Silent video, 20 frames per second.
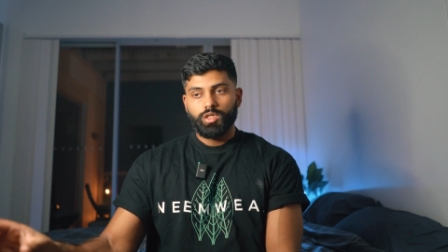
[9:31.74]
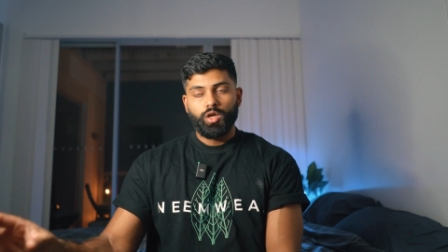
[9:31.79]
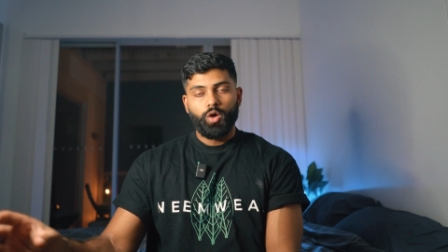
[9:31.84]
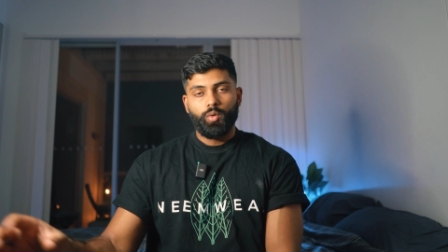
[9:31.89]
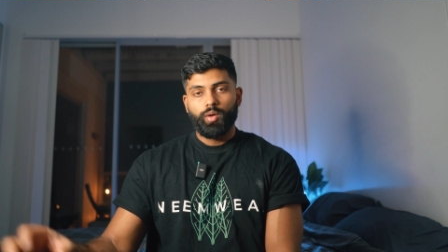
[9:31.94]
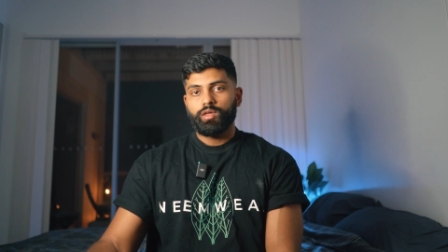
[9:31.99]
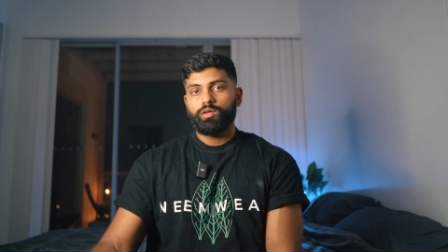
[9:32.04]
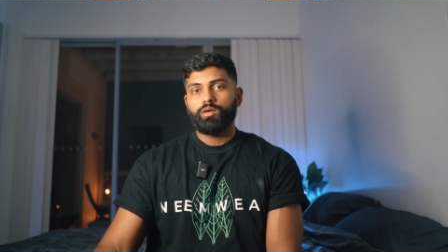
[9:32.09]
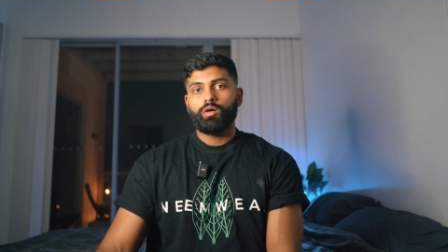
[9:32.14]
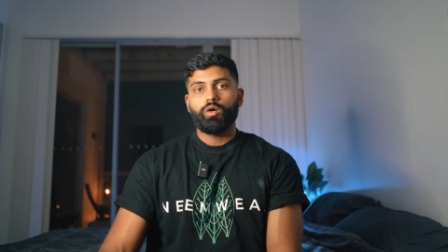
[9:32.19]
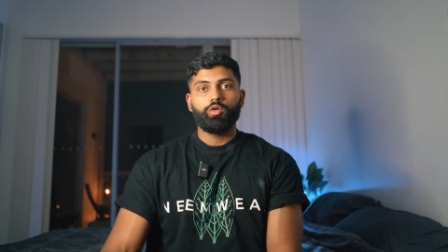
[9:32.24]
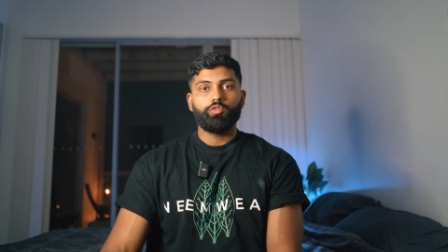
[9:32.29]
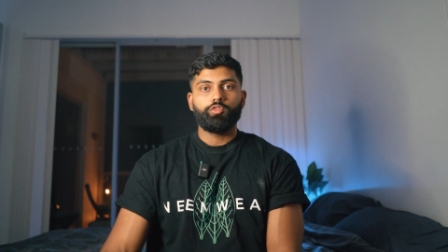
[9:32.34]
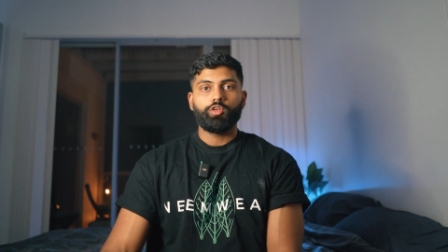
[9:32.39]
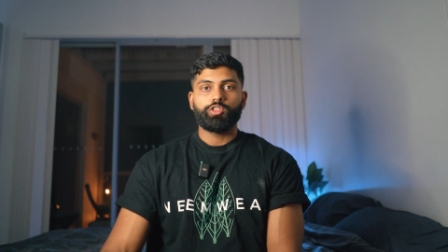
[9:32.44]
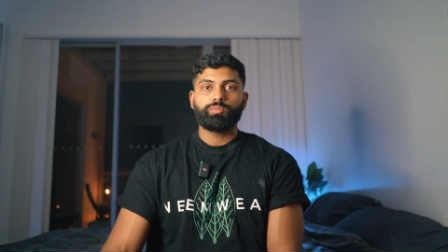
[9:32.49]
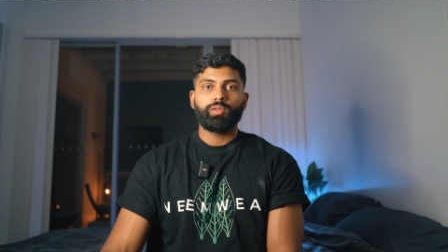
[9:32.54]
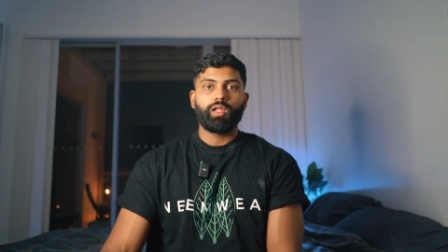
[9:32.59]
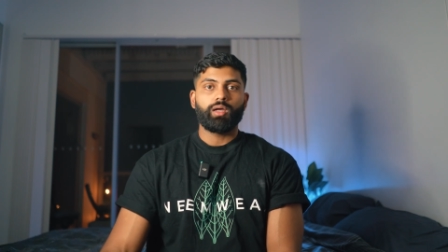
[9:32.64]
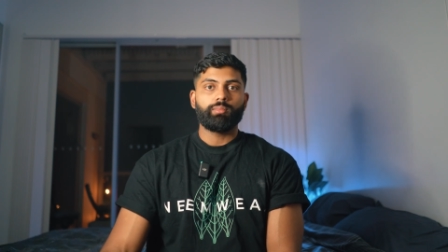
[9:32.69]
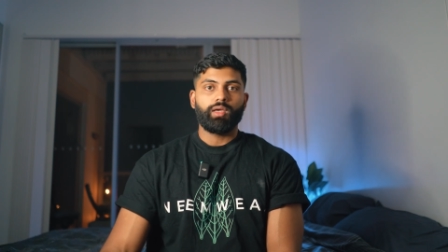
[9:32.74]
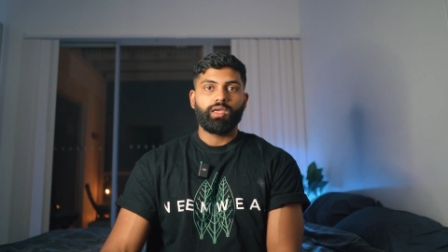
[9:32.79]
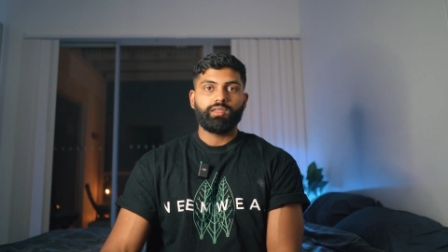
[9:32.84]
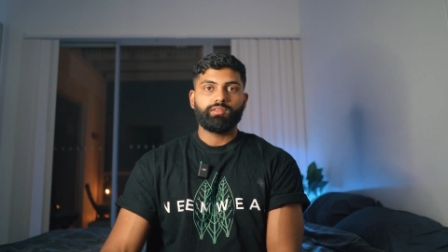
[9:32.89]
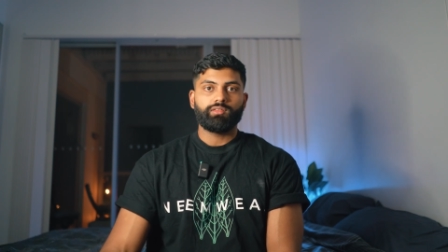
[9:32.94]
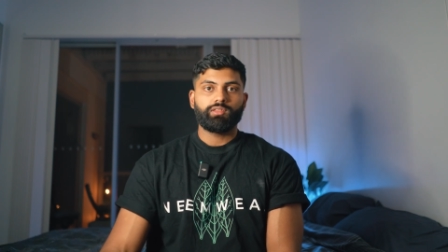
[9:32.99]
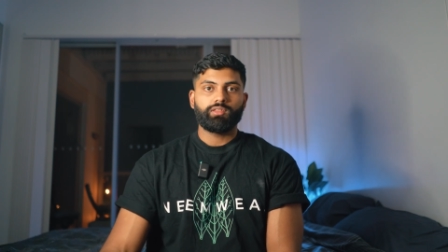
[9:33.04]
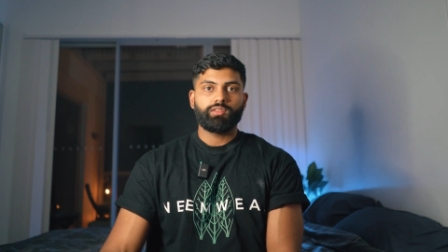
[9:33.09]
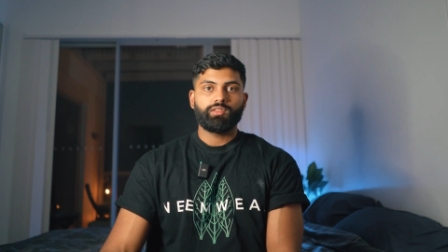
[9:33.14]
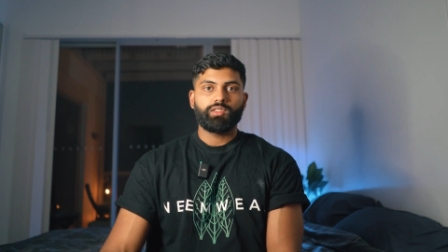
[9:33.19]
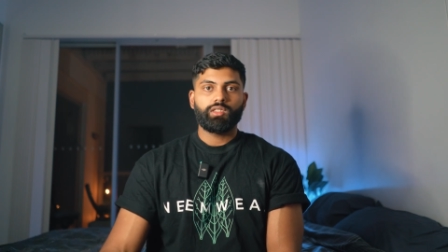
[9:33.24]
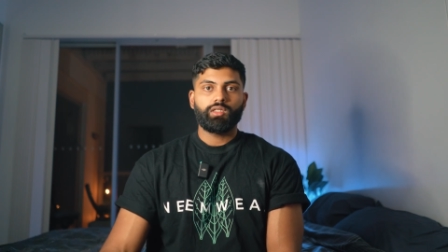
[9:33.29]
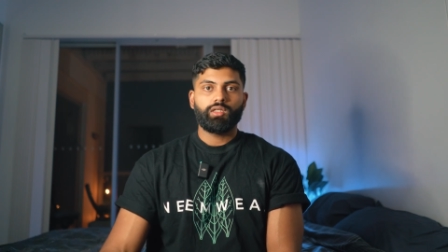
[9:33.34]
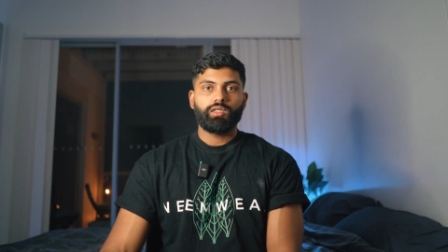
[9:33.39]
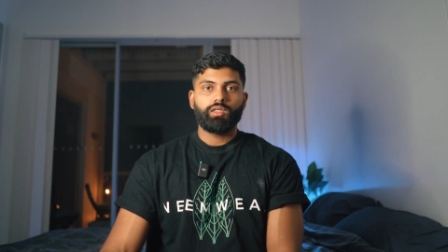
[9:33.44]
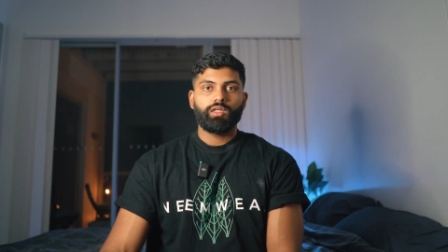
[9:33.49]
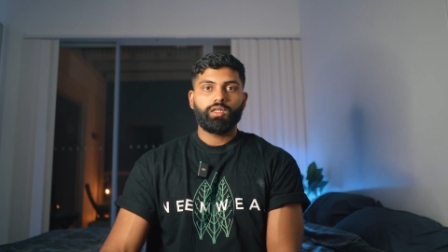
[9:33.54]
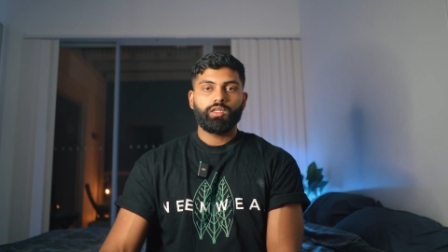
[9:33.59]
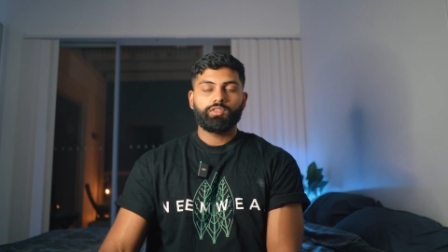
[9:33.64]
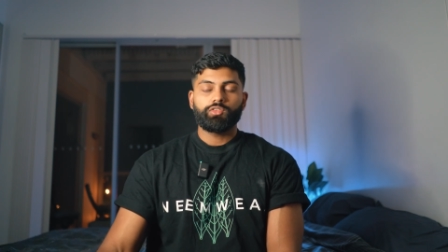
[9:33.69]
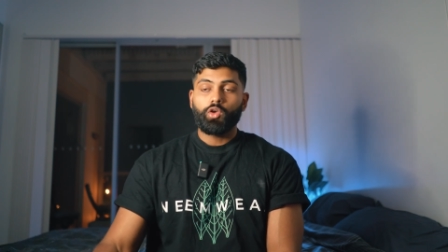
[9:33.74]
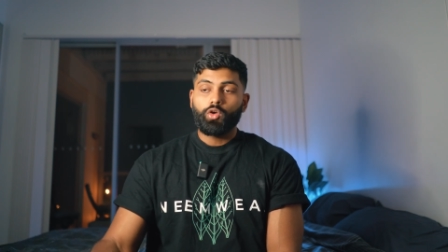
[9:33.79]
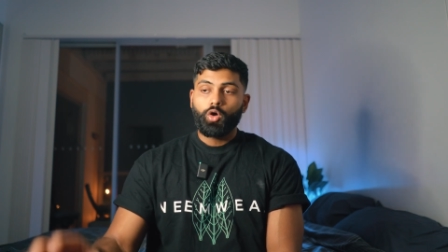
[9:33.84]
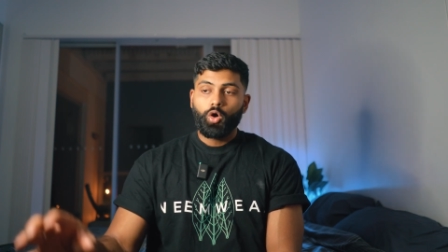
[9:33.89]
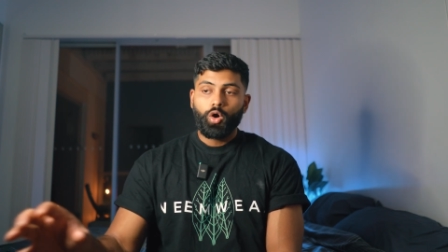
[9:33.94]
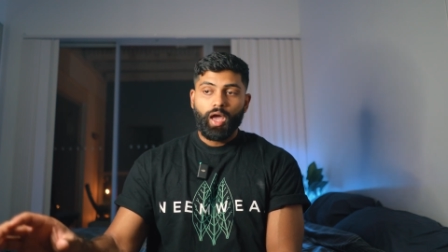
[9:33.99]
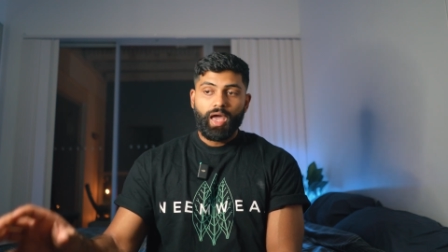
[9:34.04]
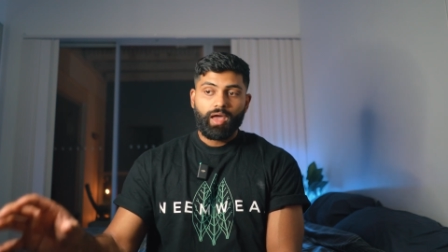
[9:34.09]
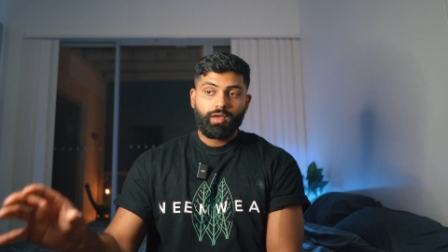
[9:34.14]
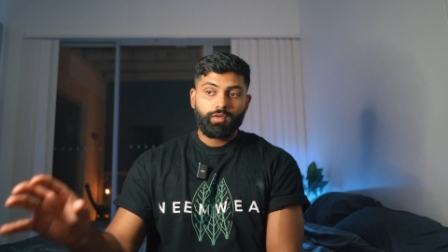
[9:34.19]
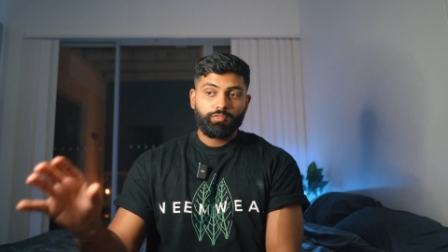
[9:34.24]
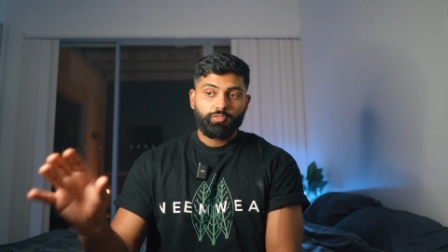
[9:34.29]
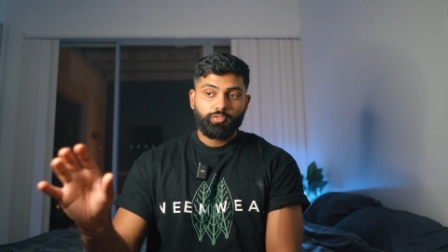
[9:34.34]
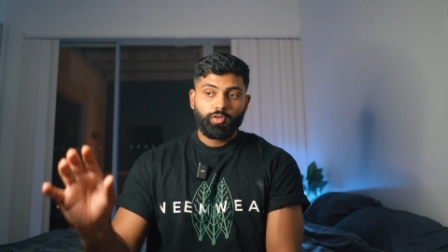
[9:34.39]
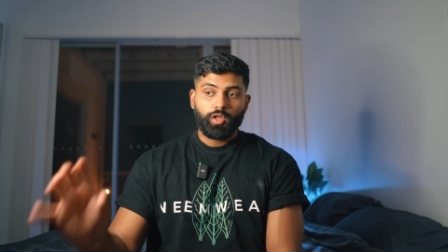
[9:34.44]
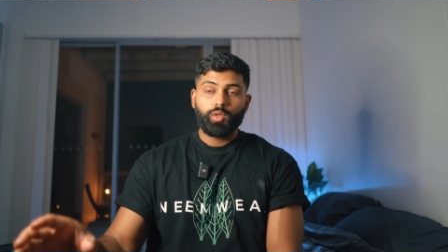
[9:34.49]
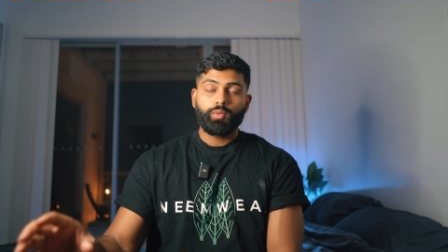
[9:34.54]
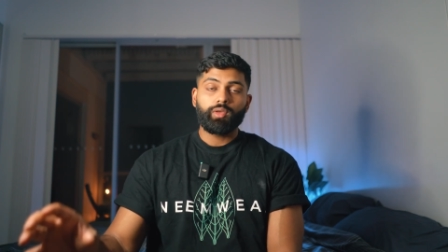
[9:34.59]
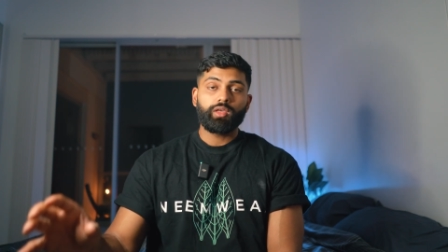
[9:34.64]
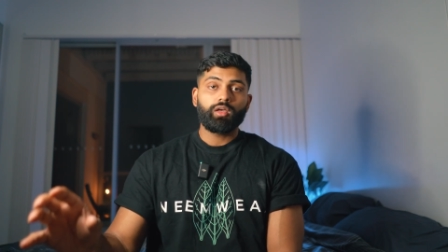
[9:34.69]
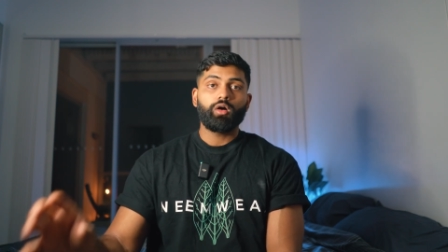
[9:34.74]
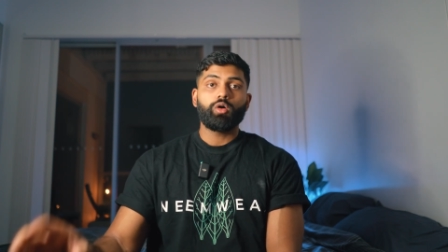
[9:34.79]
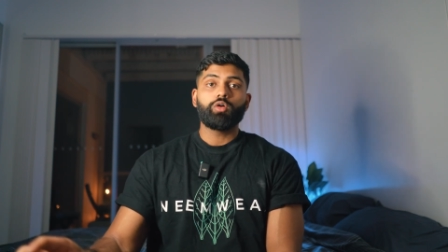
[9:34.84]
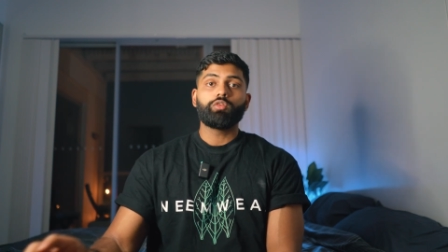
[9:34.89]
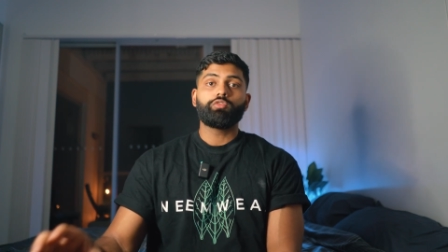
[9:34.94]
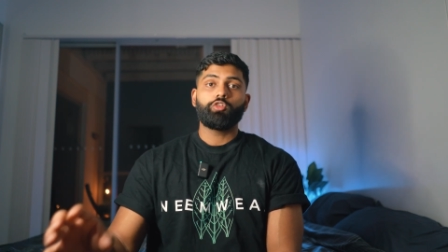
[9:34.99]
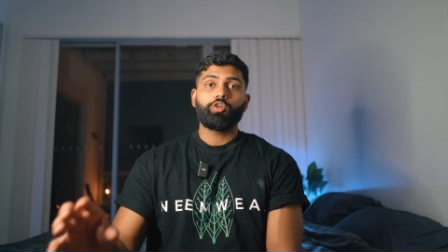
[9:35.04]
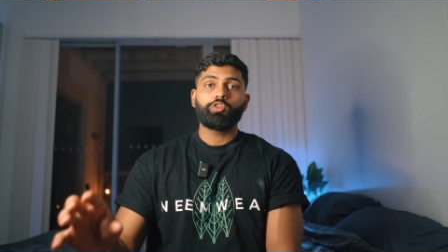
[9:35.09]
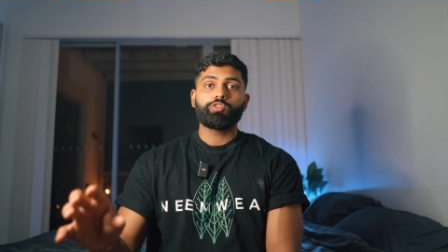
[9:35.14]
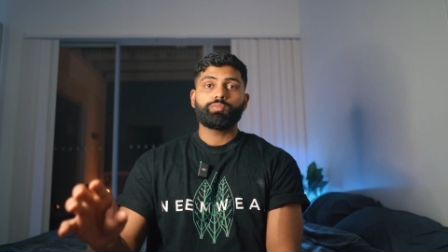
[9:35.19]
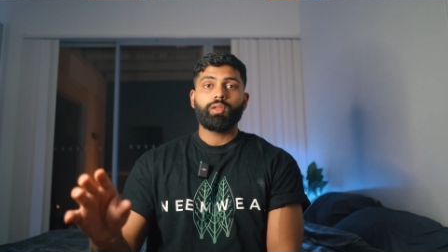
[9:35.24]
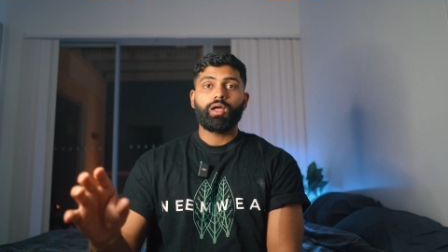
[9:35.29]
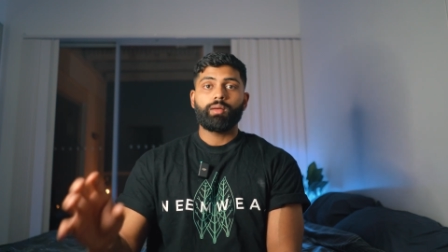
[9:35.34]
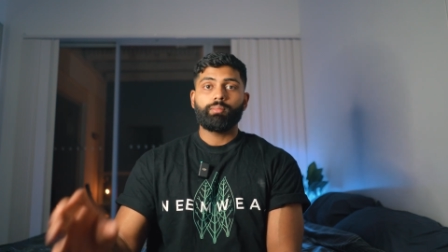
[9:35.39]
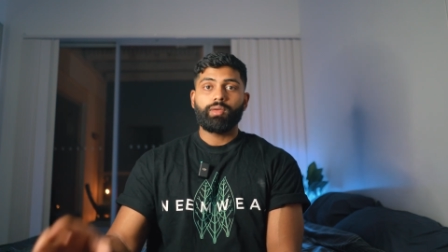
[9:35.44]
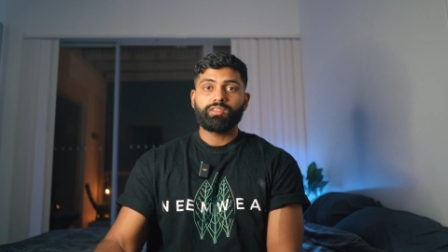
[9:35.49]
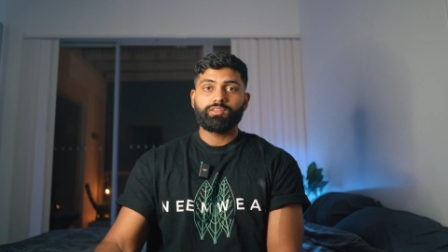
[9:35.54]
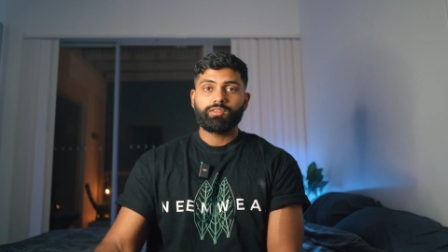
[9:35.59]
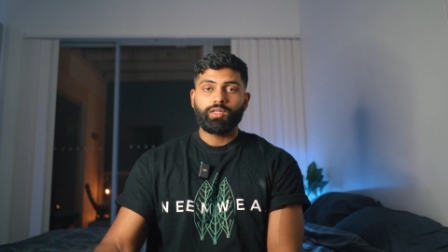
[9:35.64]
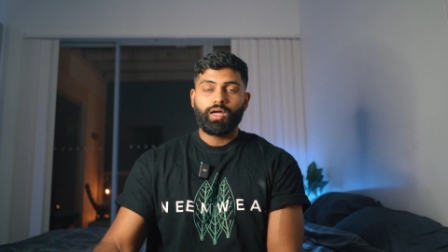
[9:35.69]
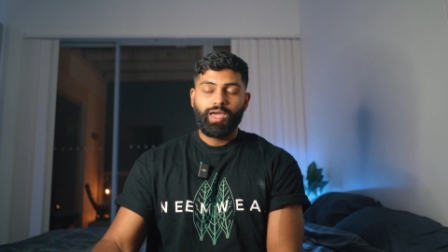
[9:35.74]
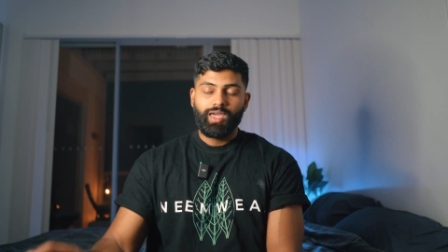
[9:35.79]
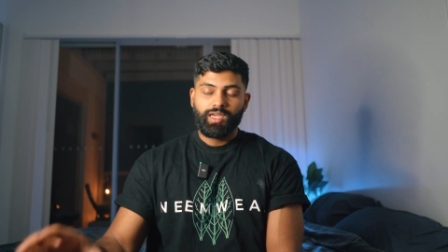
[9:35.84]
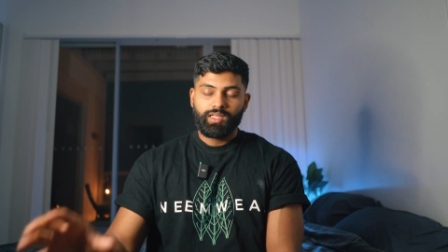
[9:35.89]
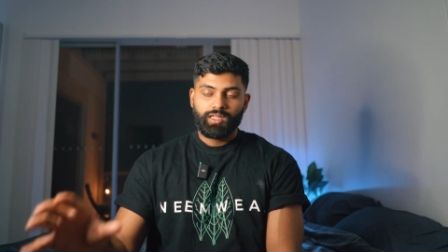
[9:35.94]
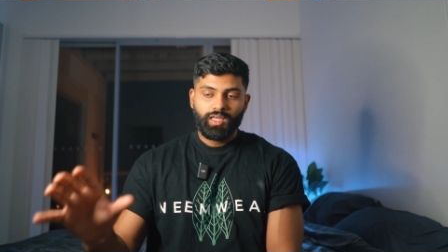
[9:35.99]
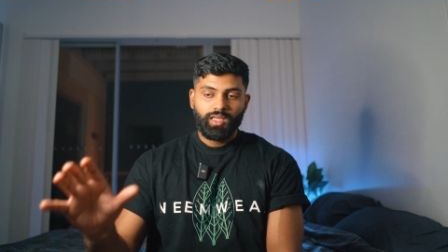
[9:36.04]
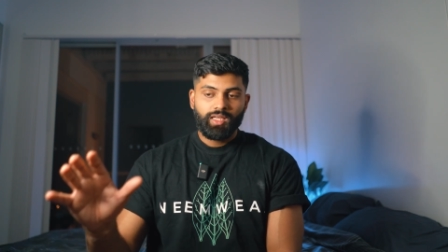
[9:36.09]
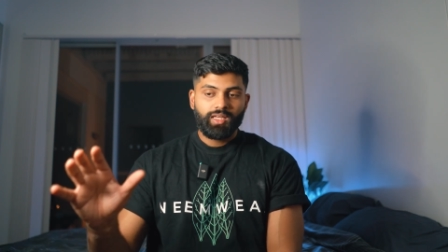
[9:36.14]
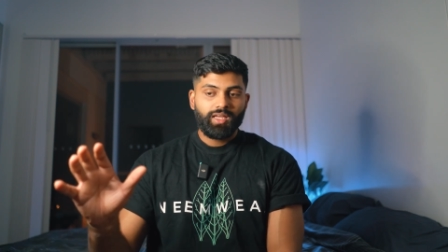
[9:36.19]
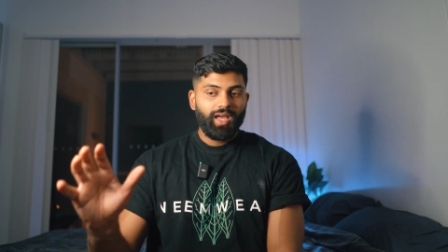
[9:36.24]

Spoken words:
going whole foods plant-based. So following a whole foods plant-based diet